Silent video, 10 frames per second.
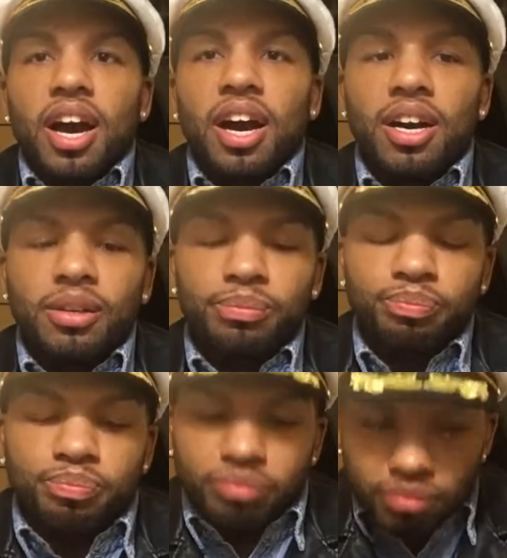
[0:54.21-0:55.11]
Um,
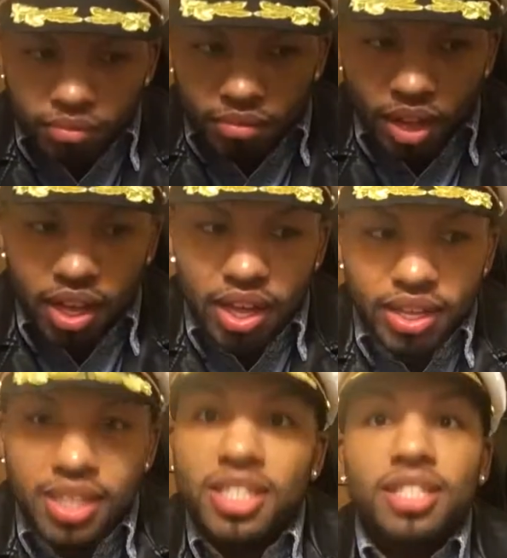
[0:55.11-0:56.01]

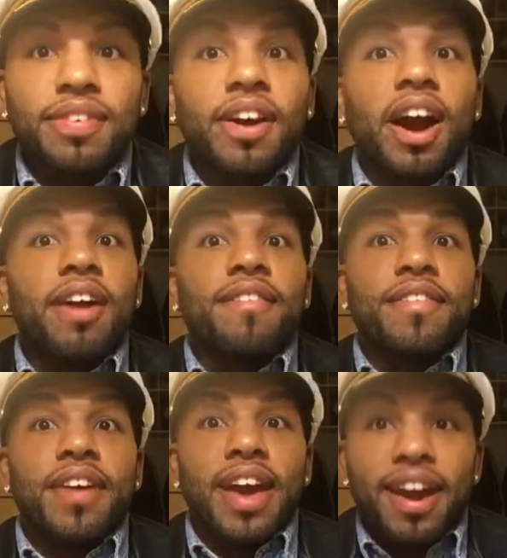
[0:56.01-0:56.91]
this is a
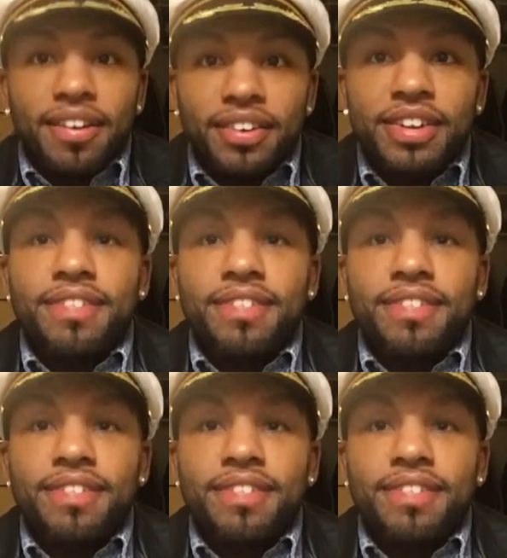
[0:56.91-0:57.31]
very,